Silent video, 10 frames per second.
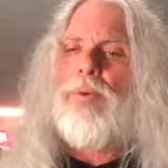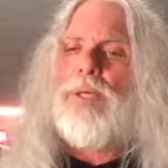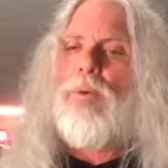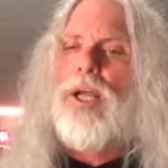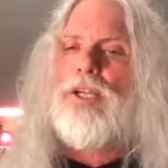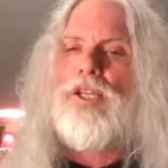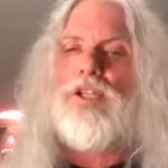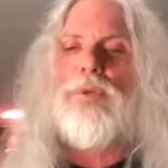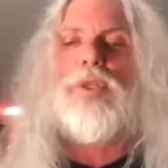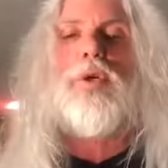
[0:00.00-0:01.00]
what he wanted to
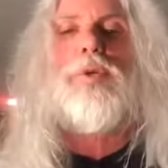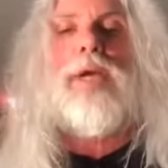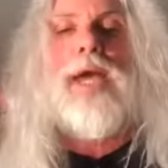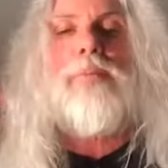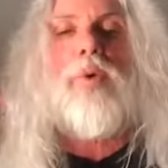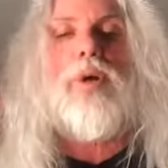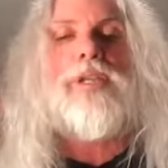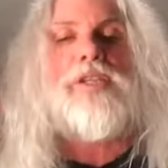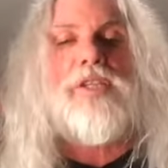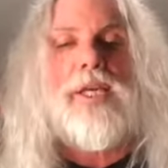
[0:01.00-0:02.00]
do was create more
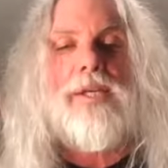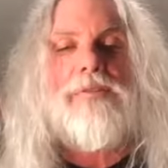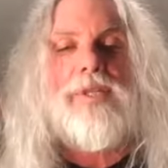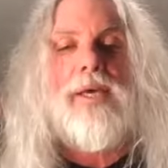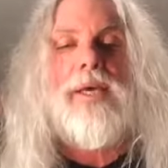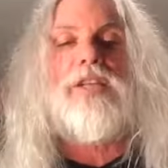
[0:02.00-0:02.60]
incentives